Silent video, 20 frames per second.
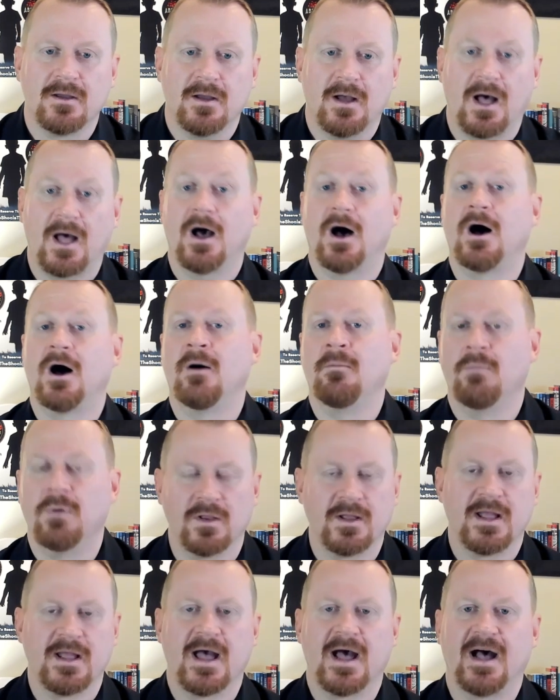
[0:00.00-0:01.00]
I
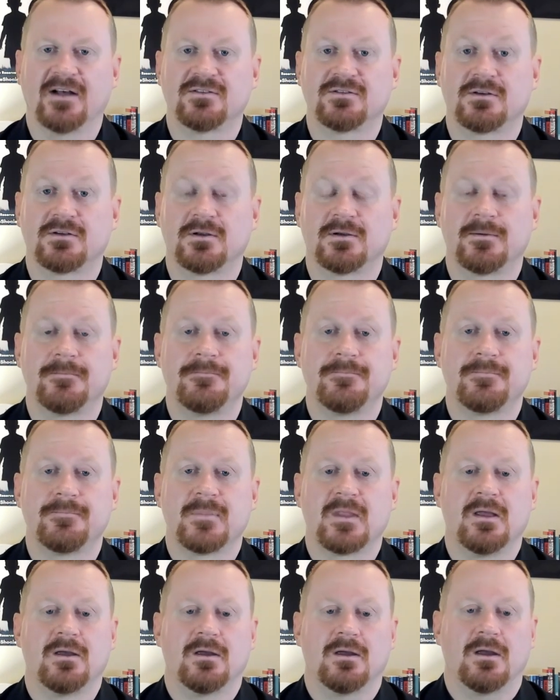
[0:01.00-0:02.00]
humbly ask,
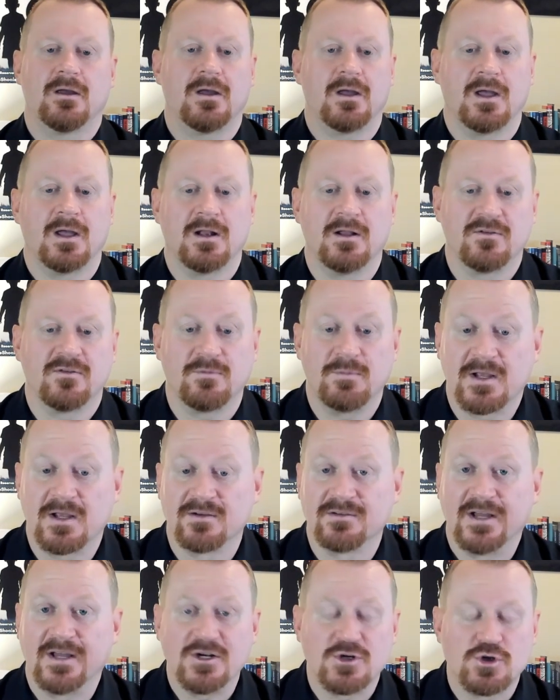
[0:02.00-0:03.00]
and it's
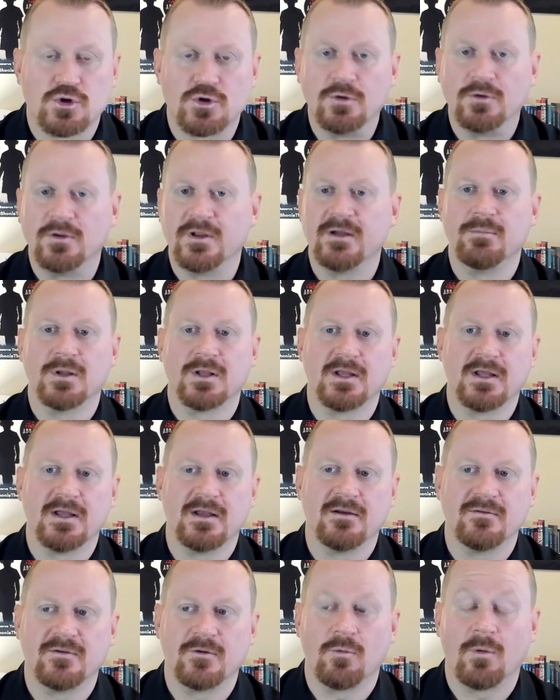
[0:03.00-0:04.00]
because I truly
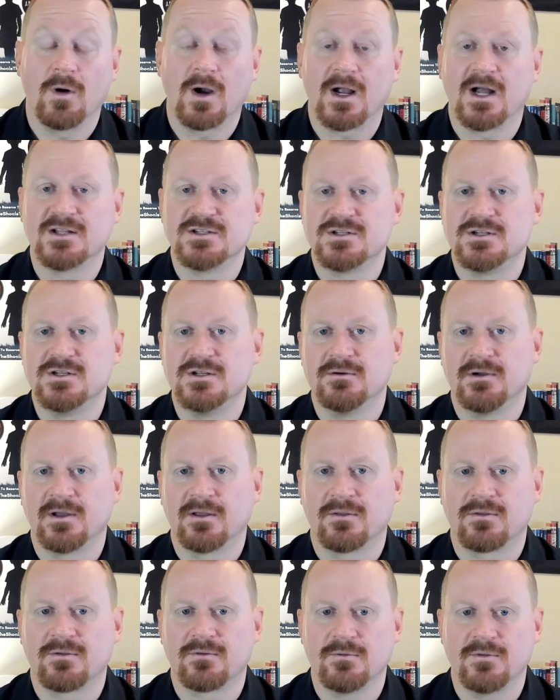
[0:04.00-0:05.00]
believe in what God's
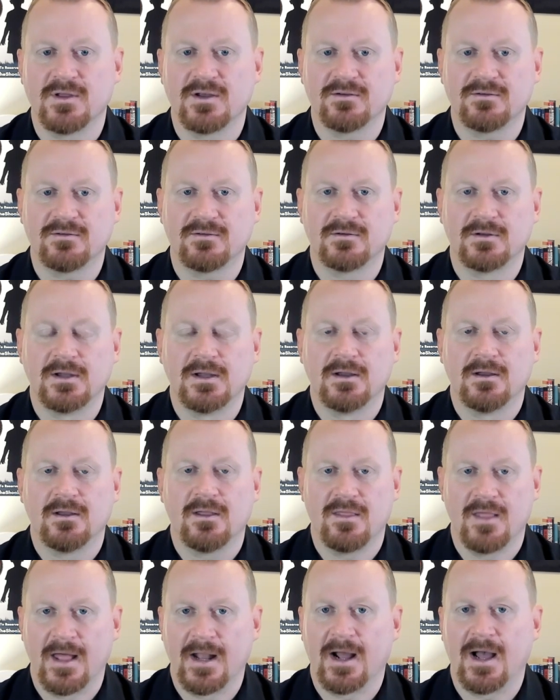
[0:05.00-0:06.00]
doing through this
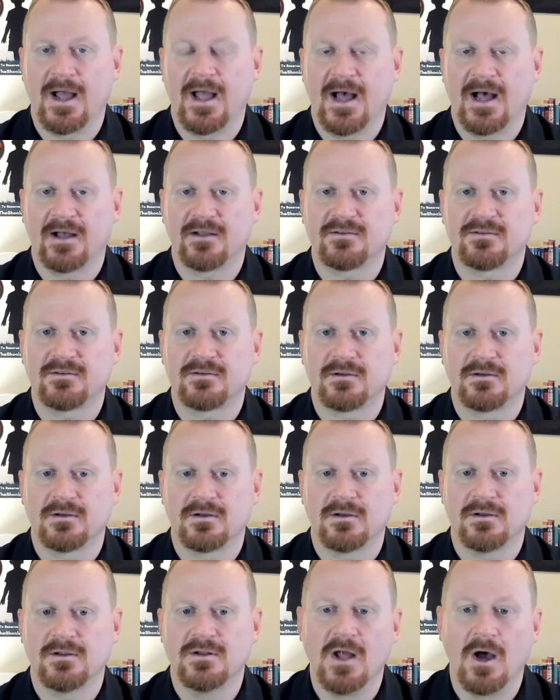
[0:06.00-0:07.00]
that I ask,
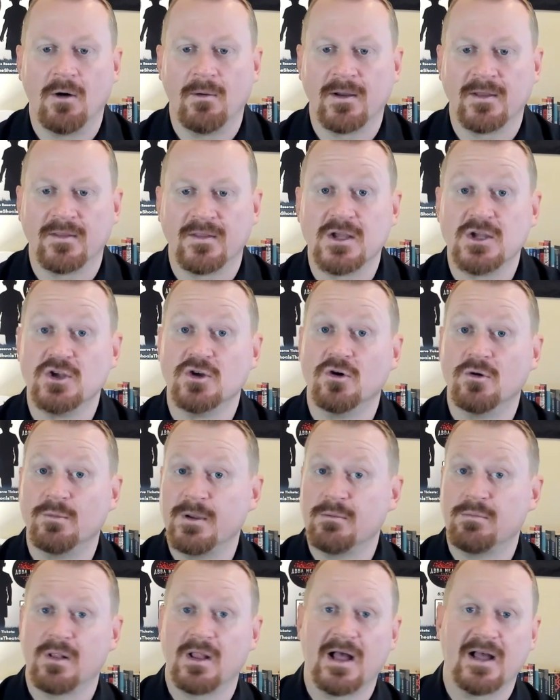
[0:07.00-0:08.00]
knowing that you'll
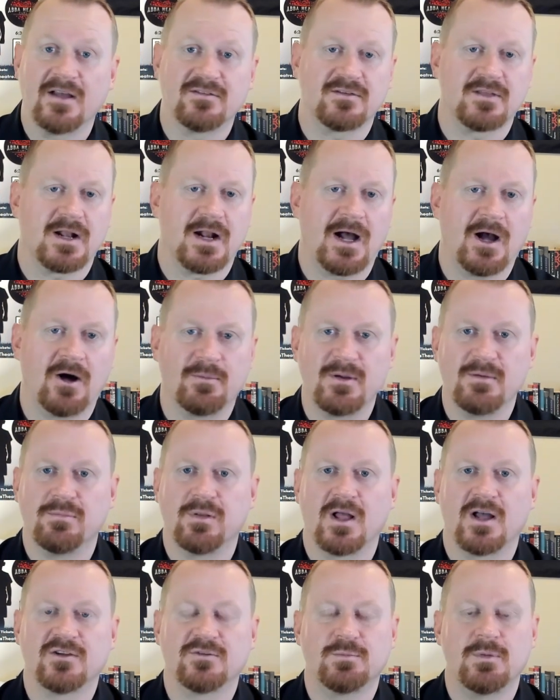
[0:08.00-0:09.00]
be blessed, that I'll be
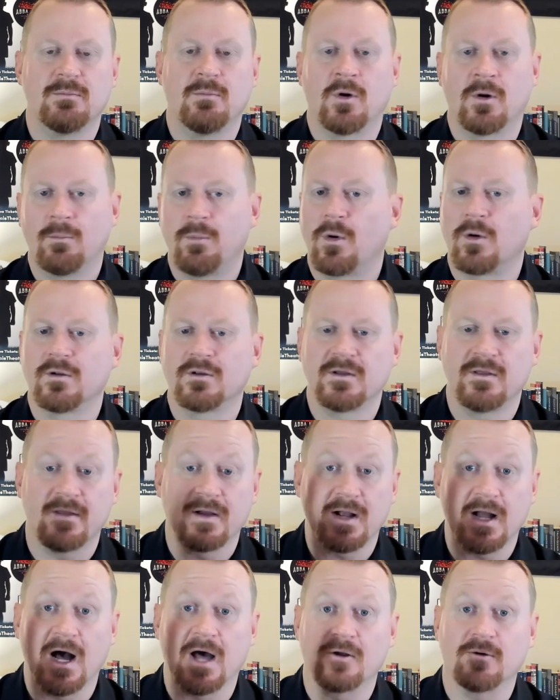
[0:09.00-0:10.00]
blessed, but more importantly,
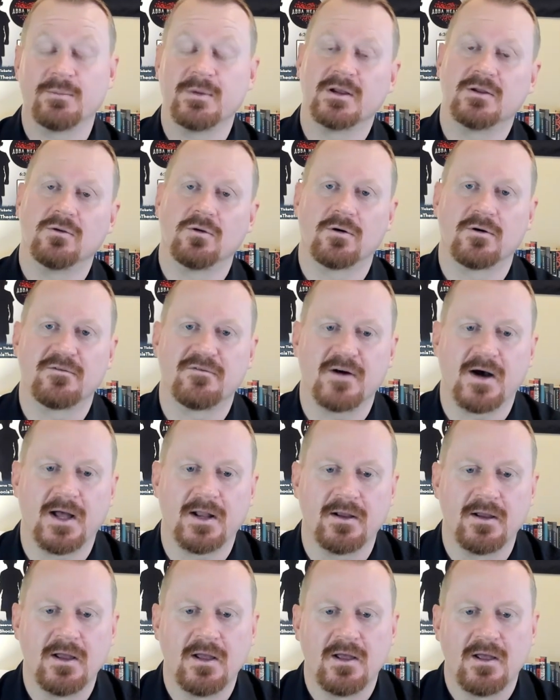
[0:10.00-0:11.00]
that God will be
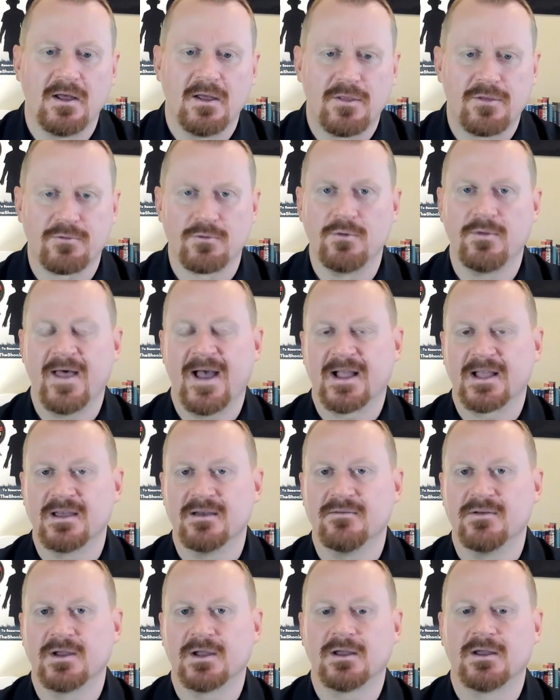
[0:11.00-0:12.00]
glorified through that
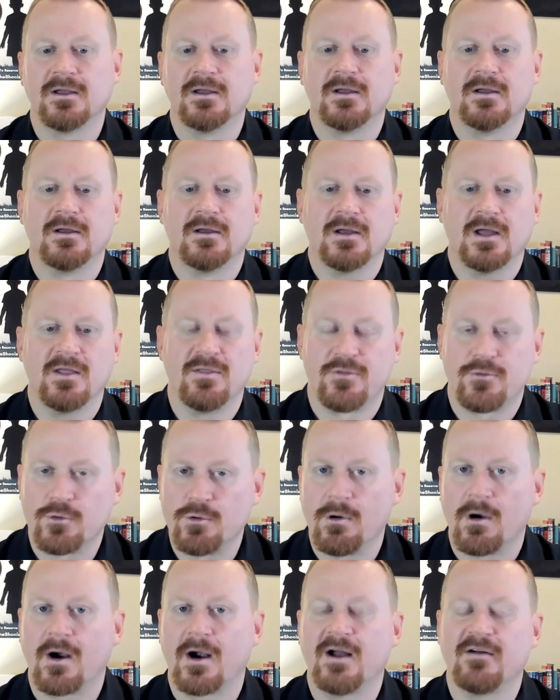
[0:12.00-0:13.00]
giving and
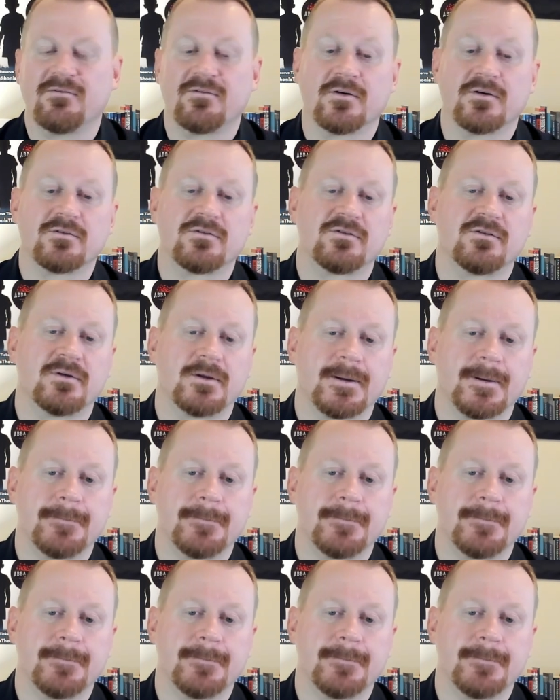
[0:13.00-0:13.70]
through our efforts.